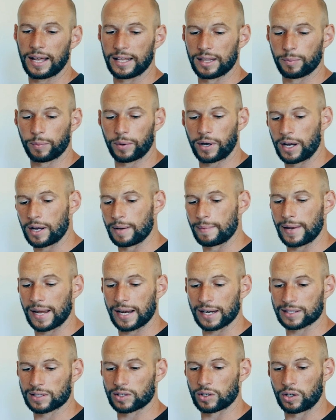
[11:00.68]
and the
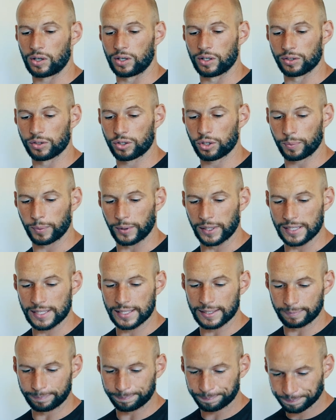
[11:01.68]
BioMax on 2
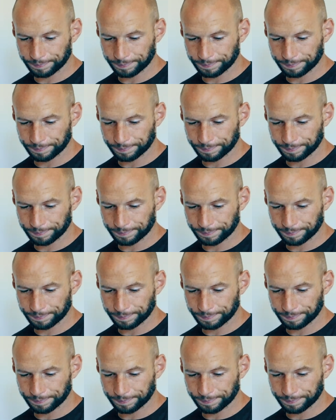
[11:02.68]
points.